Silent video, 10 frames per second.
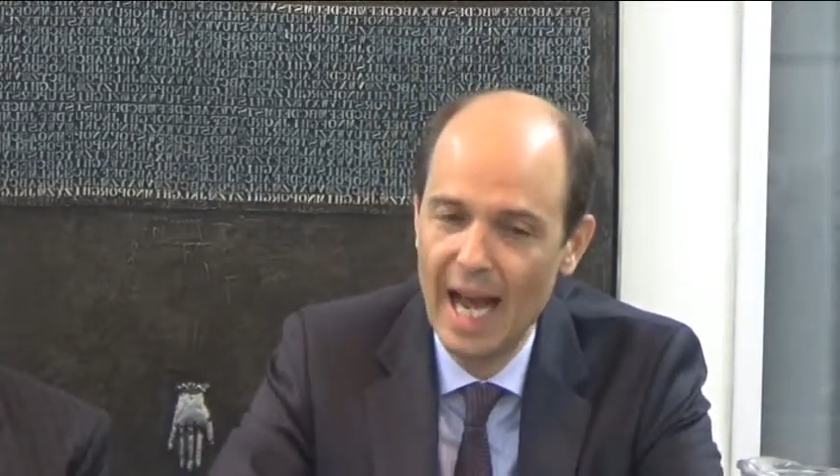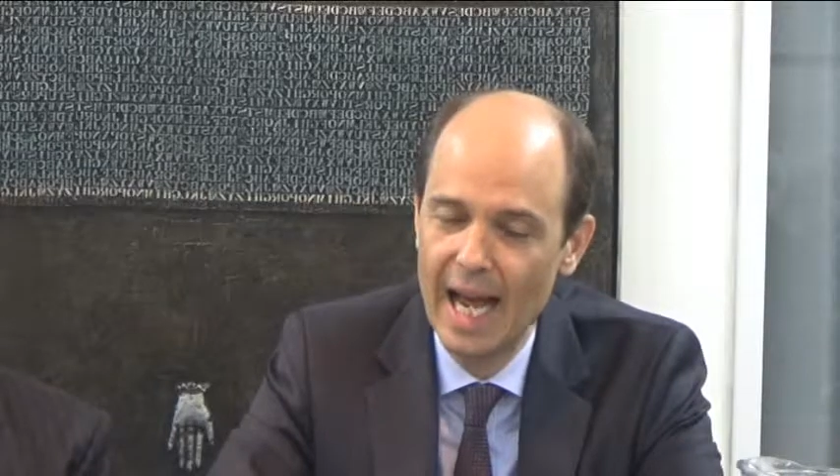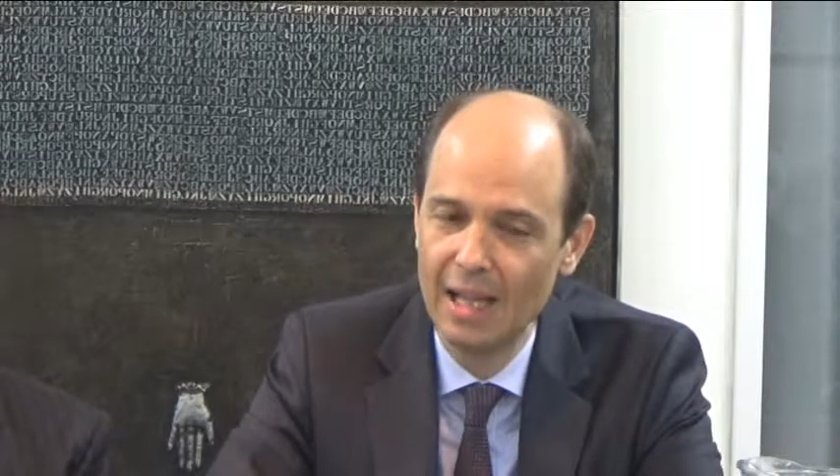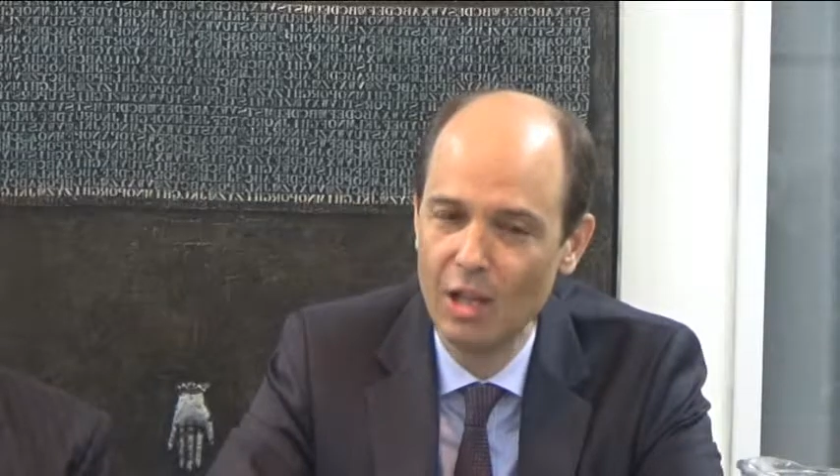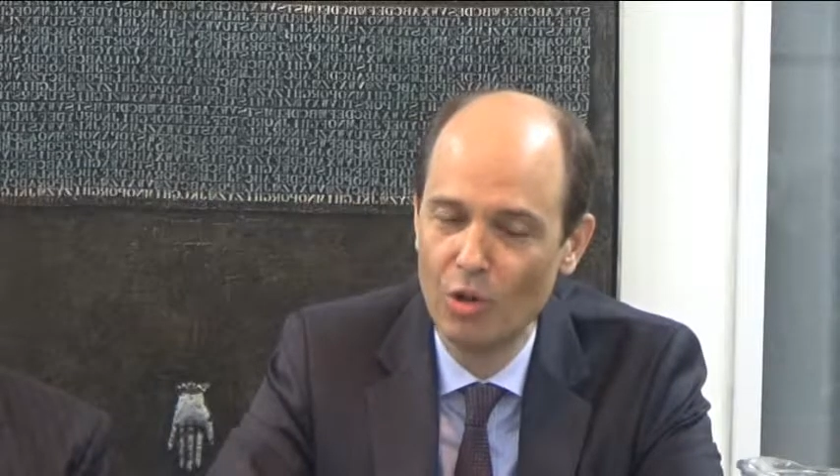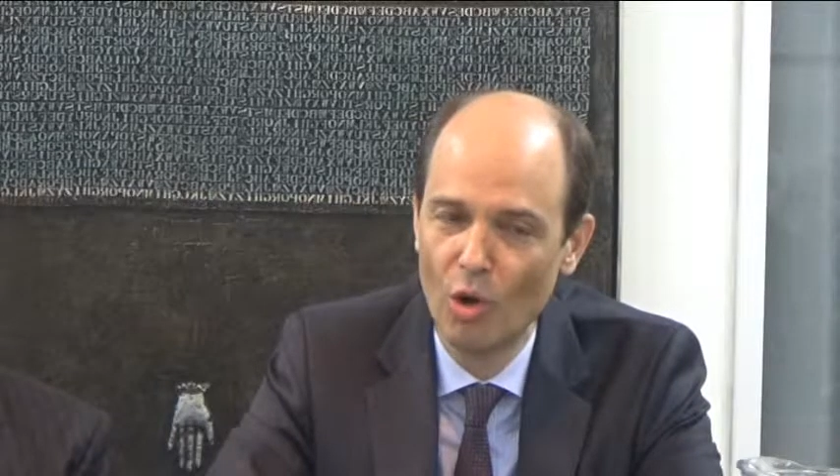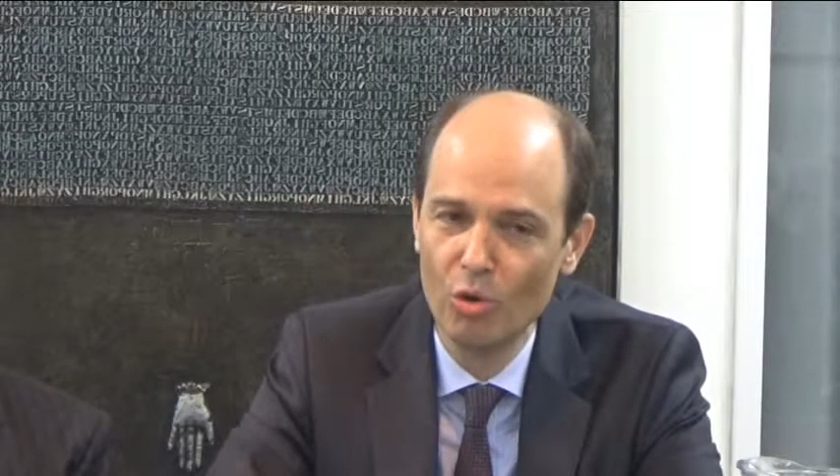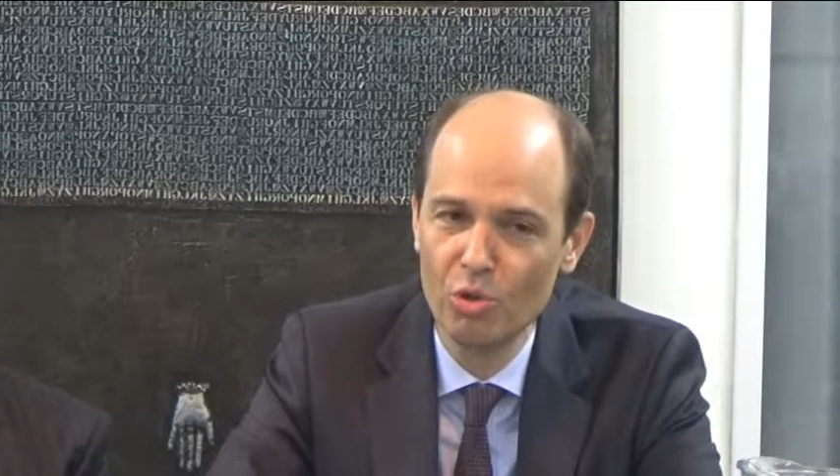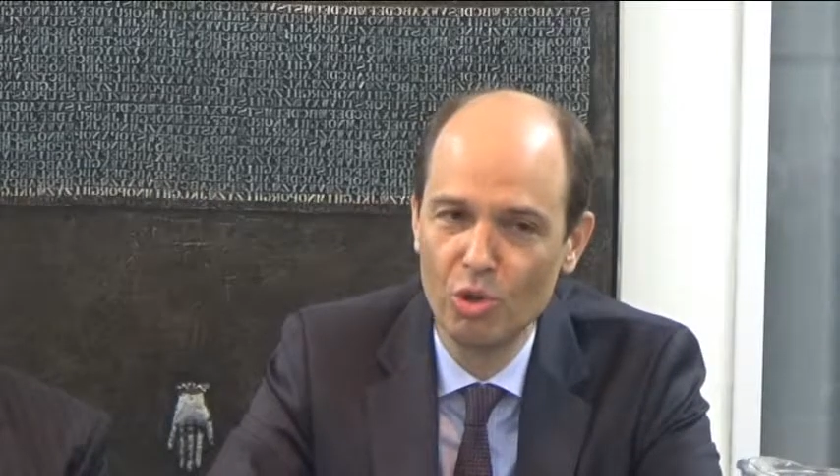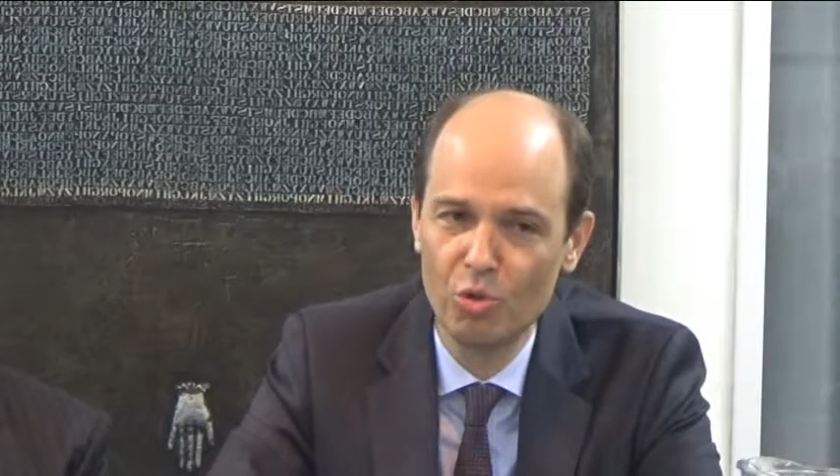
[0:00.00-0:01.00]
and
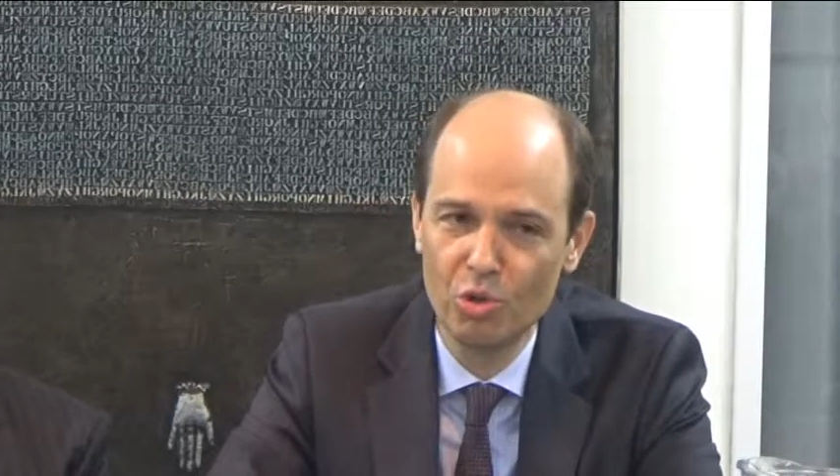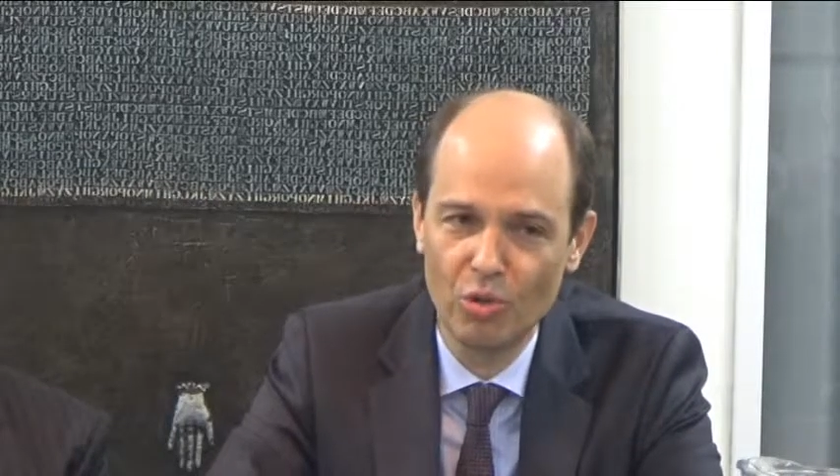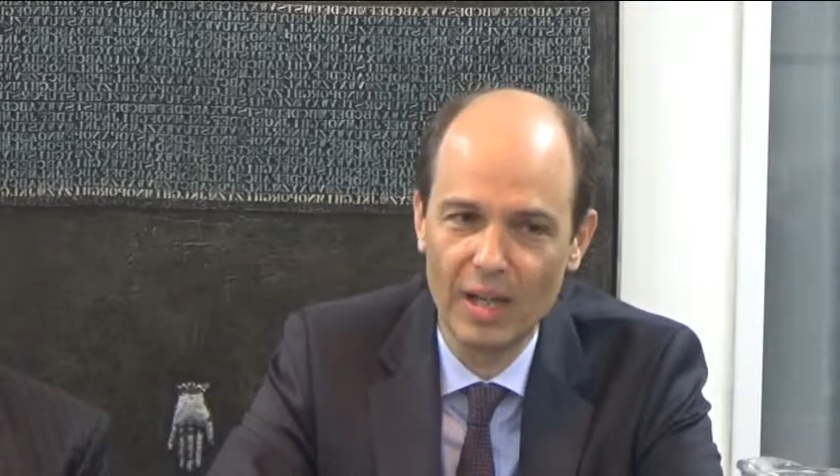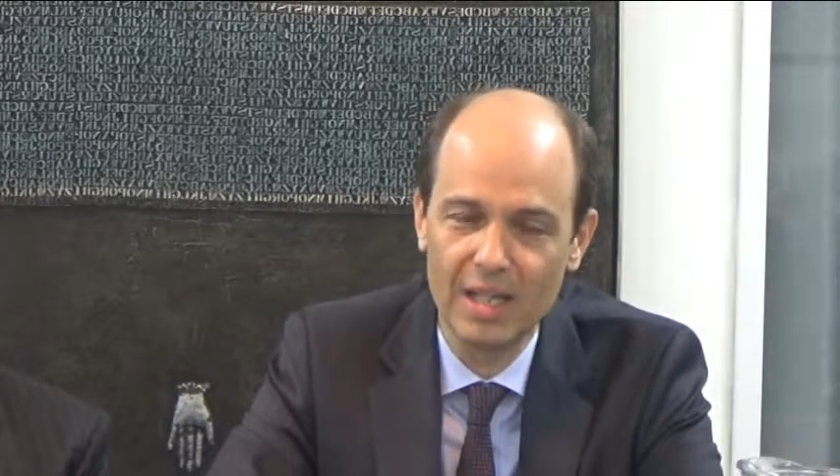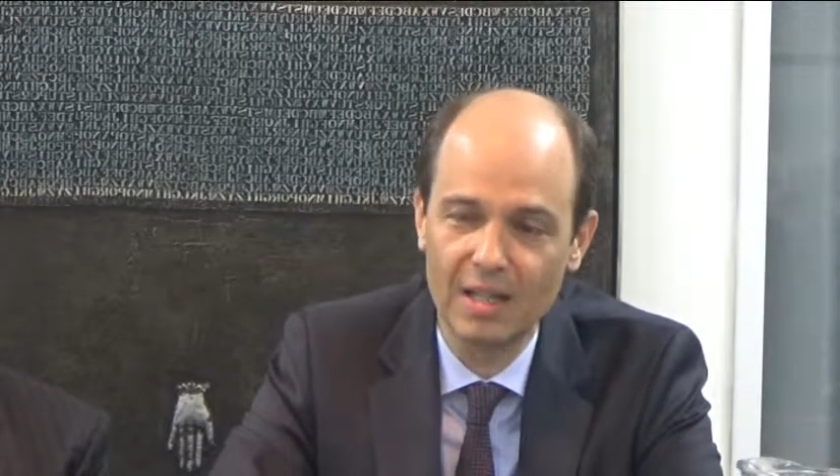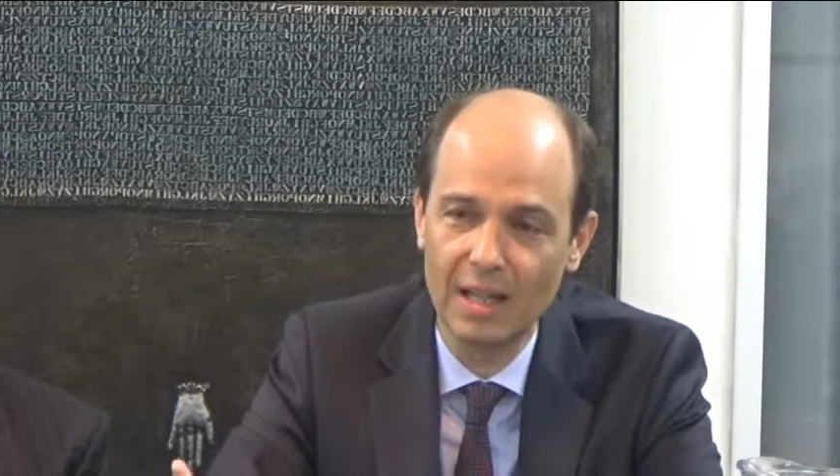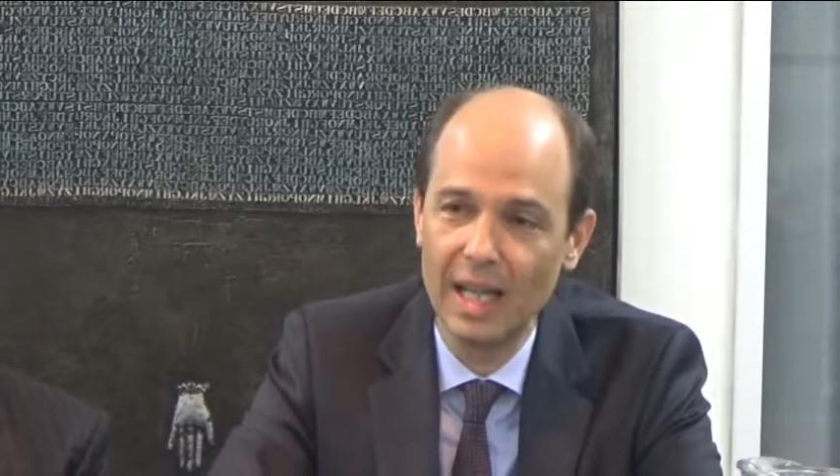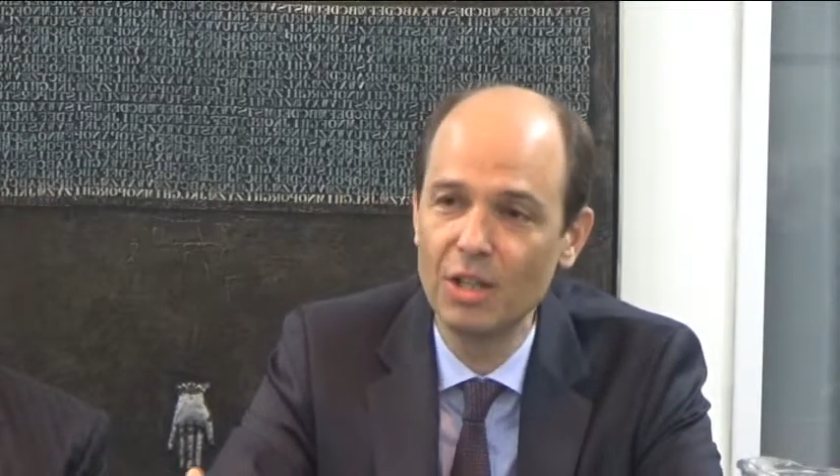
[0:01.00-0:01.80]
those who stress that